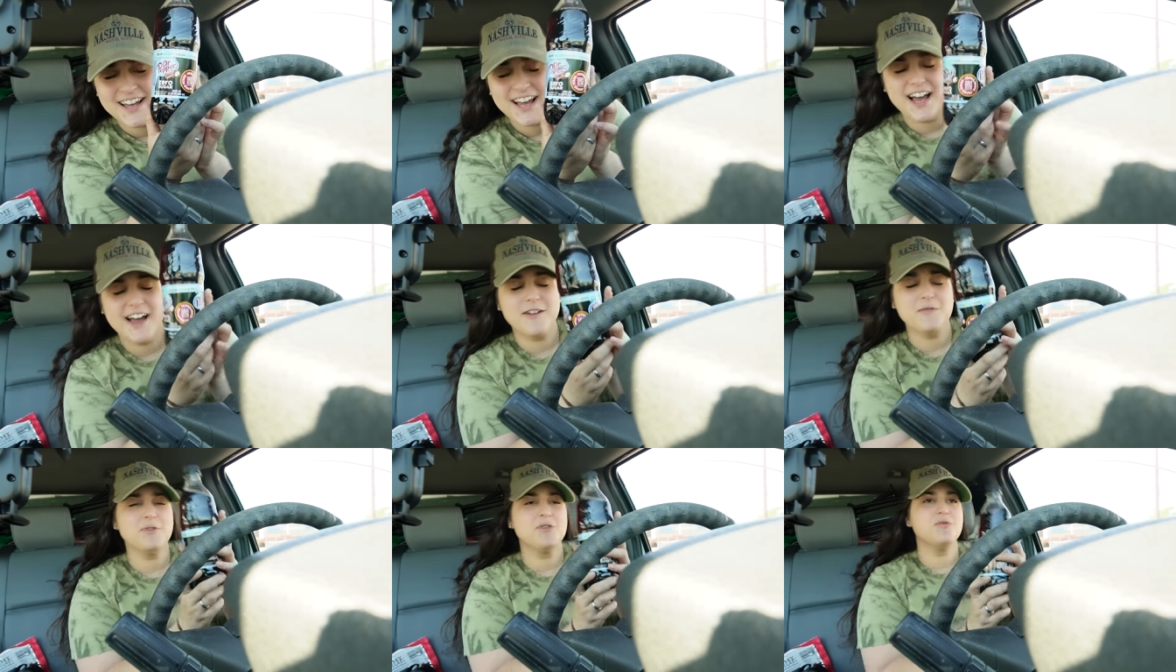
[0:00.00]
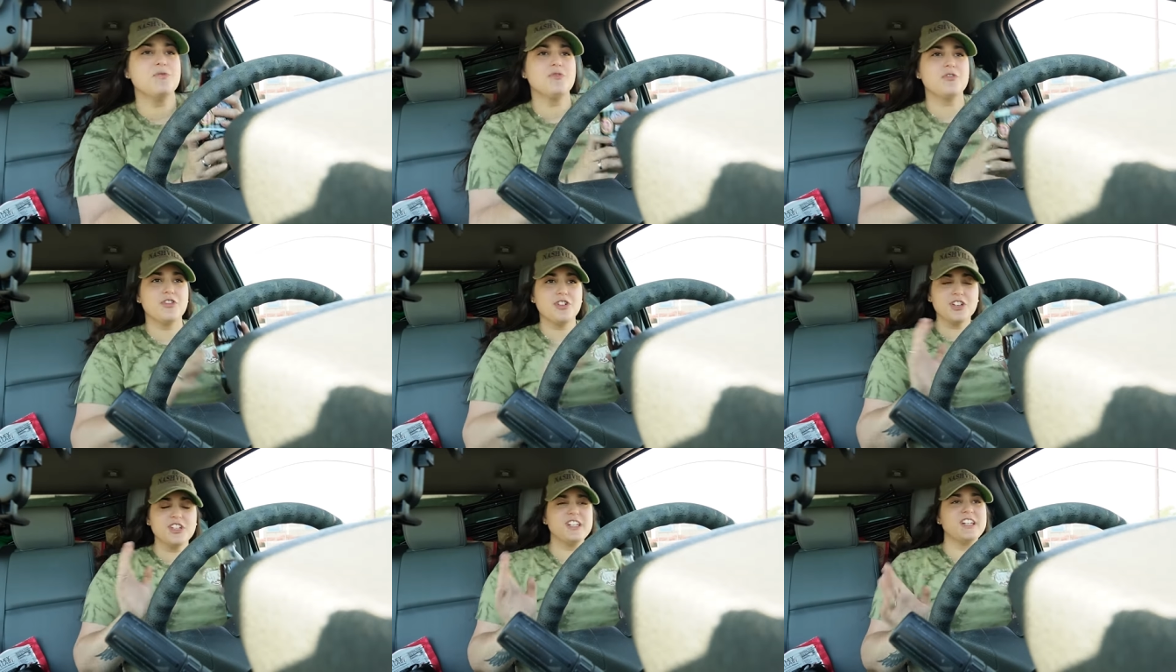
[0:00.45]
I've been
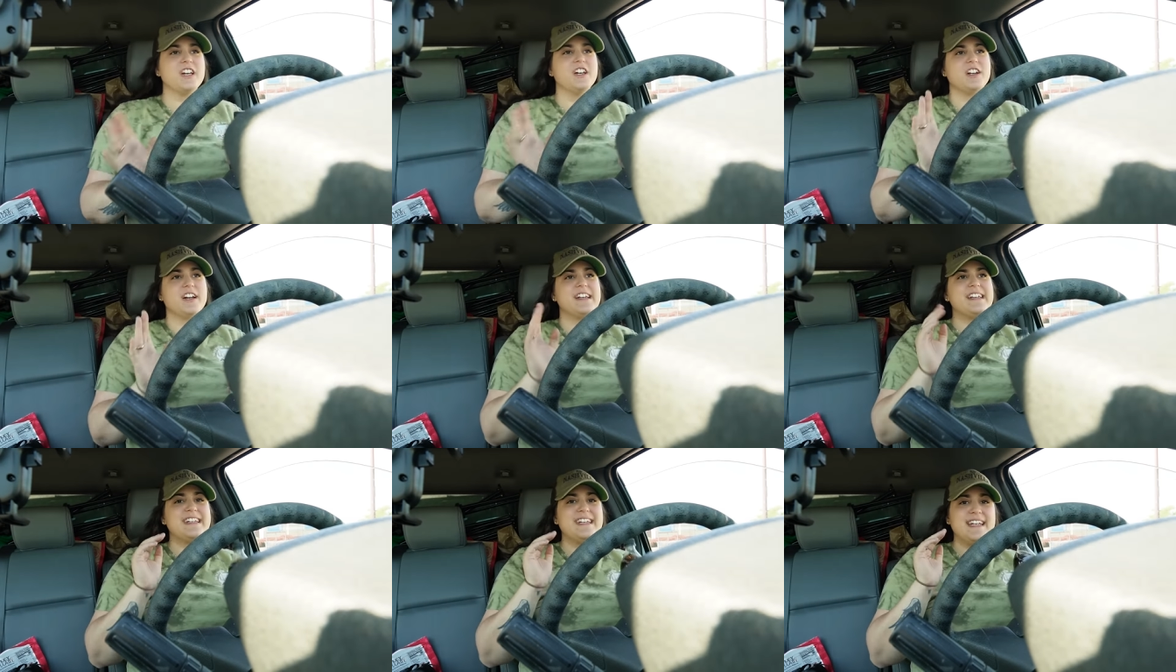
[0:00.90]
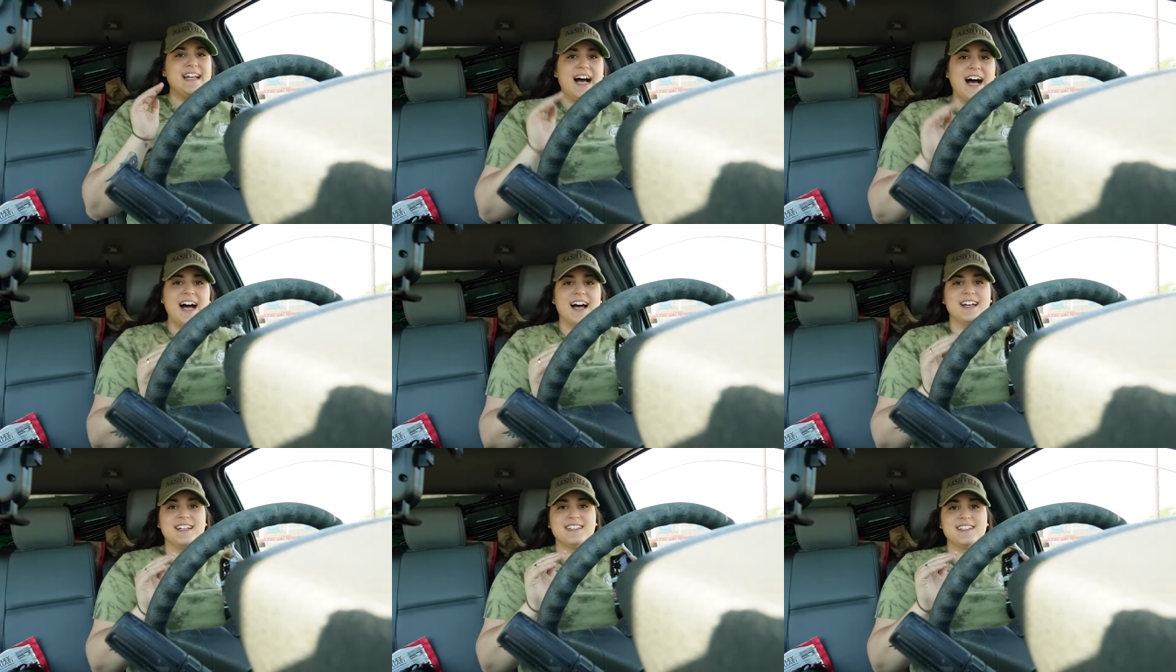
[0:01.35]
really good on
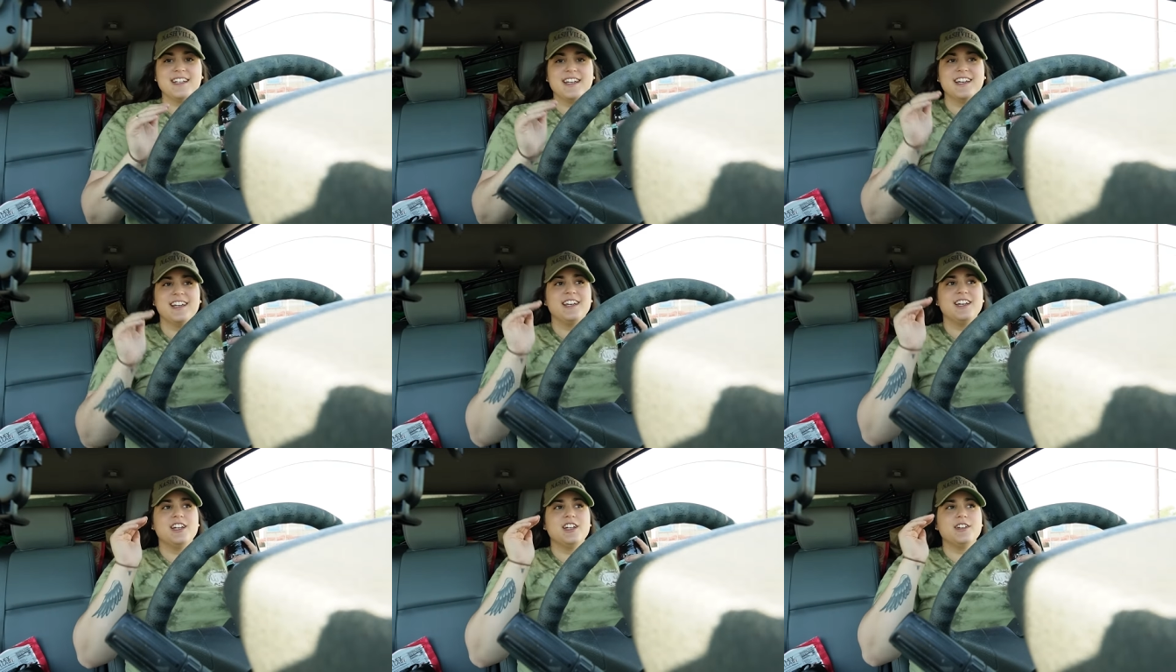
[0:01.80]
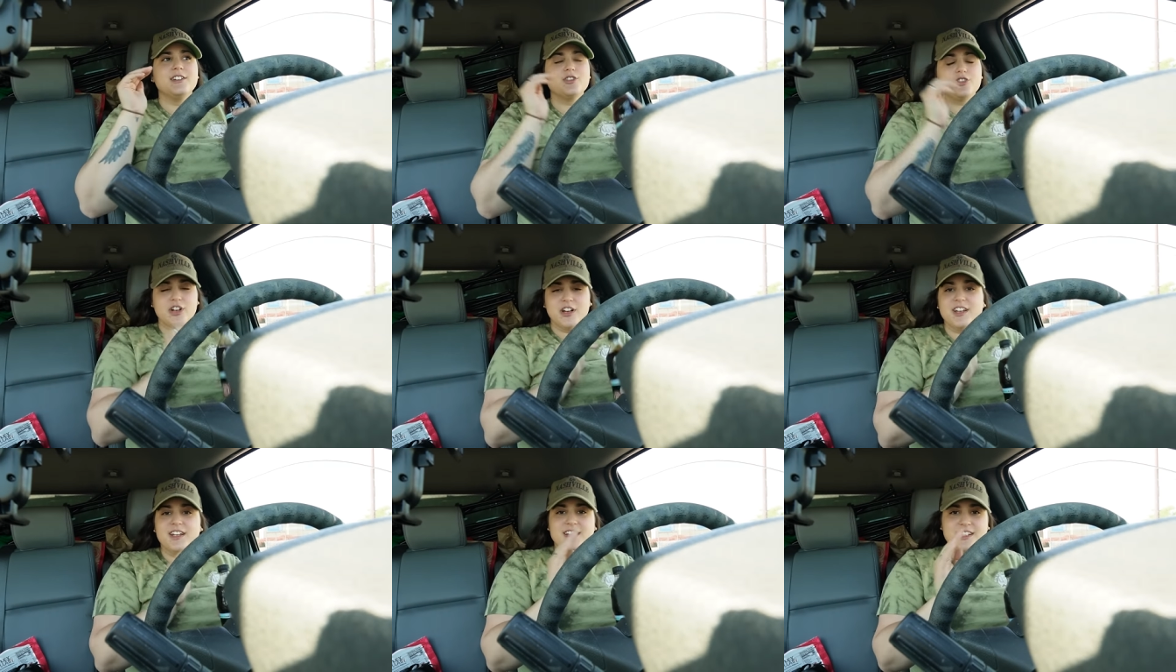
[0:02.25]
not
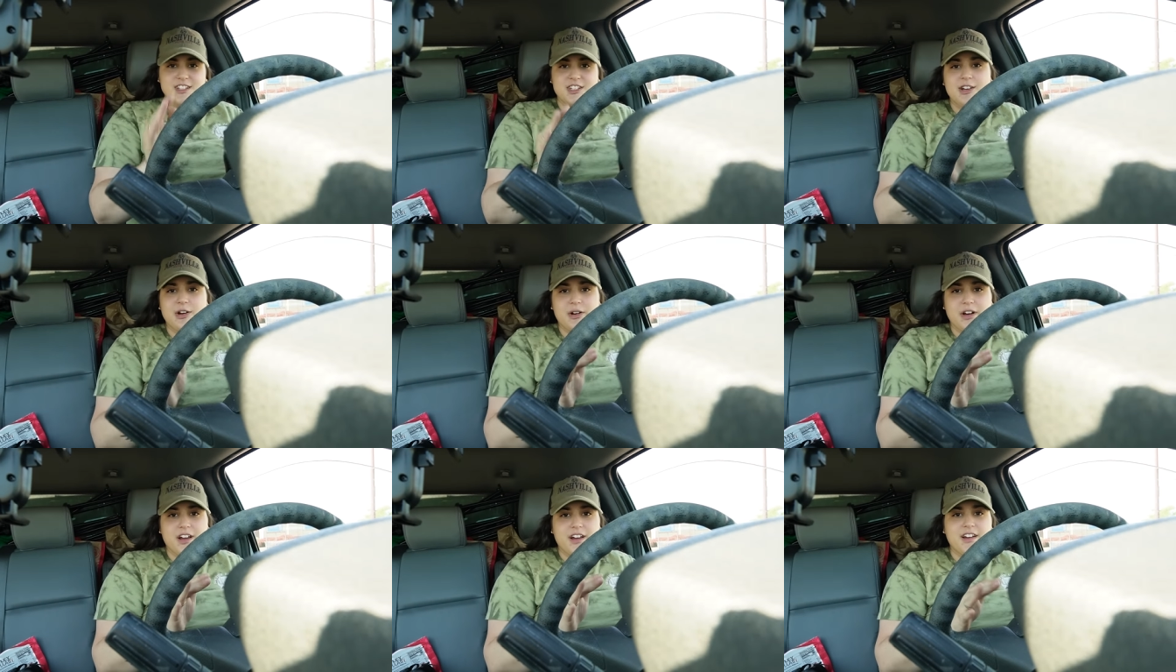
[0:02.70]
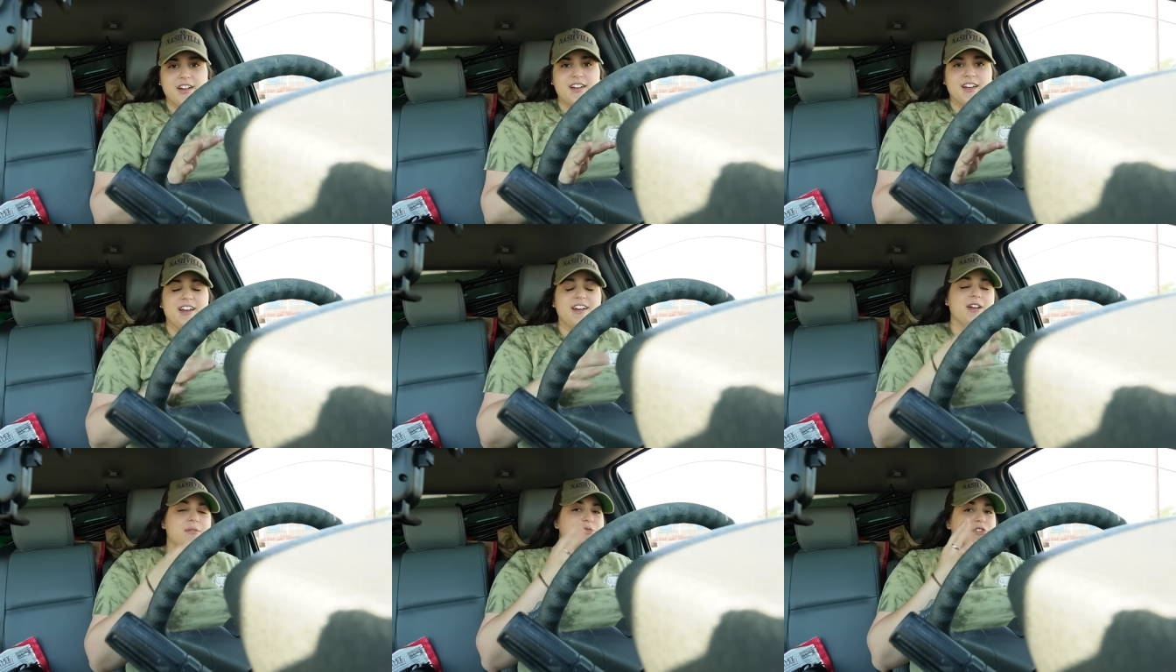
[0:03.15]
drinking soda,
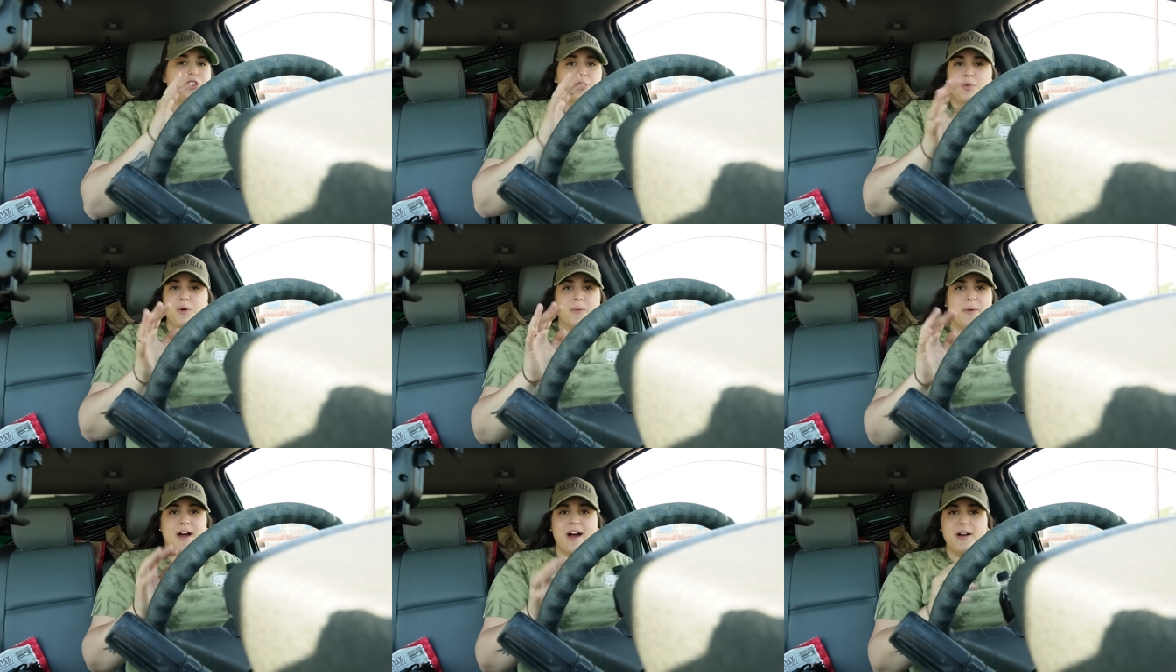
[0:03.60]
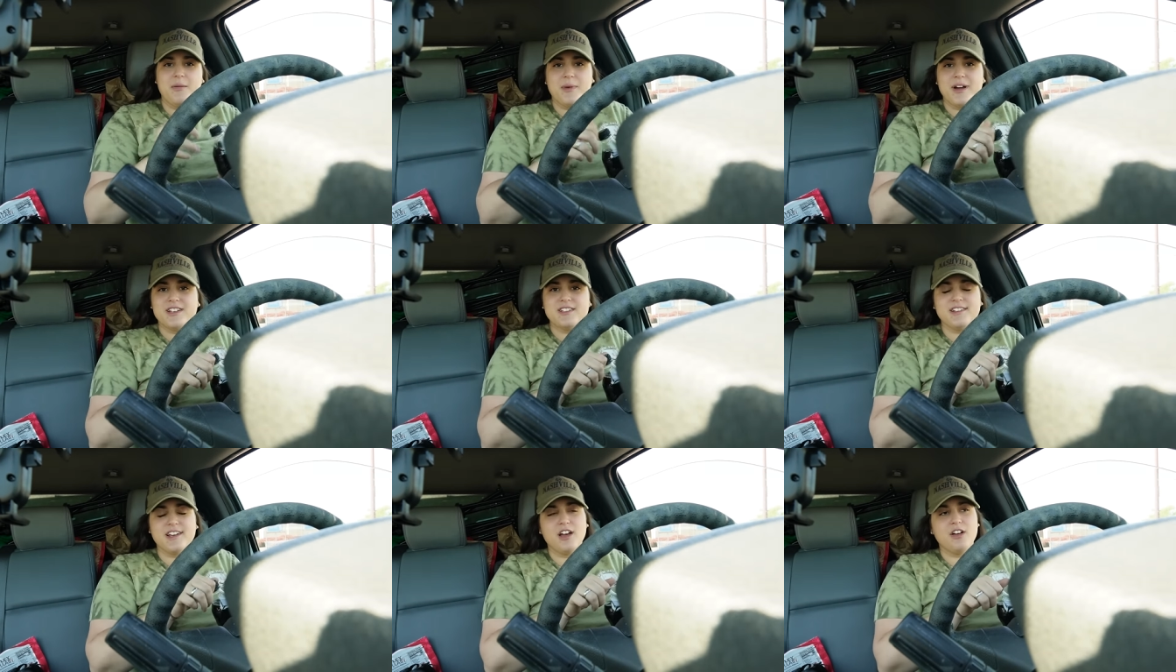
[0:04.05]
and I'm super proud of
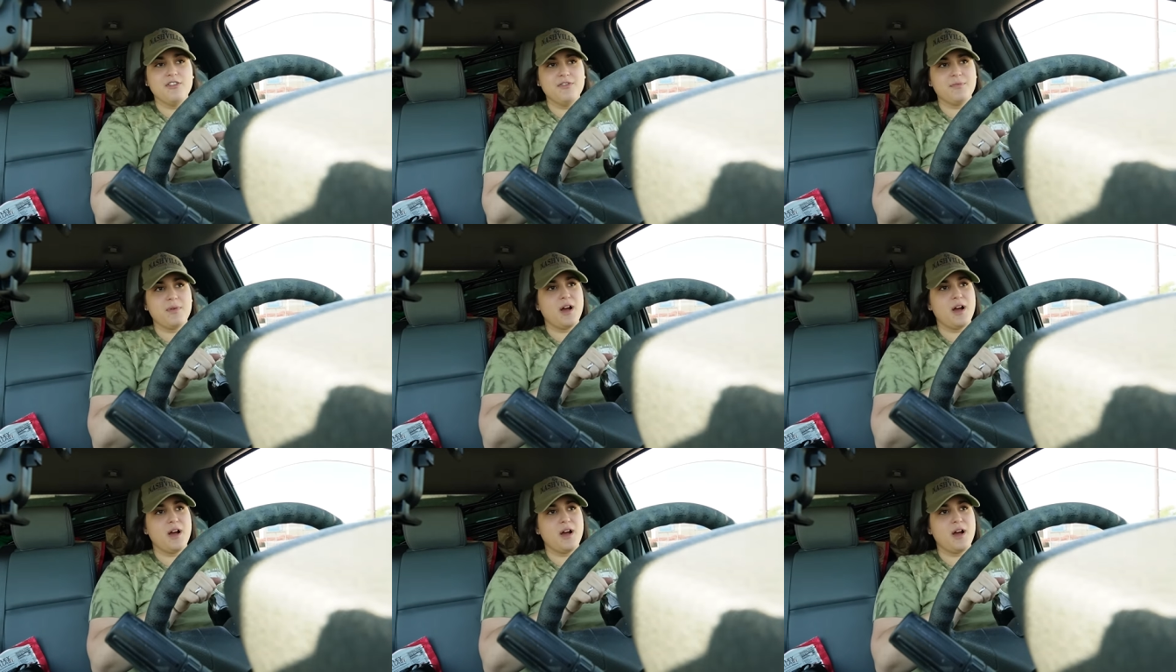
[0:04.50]
myself.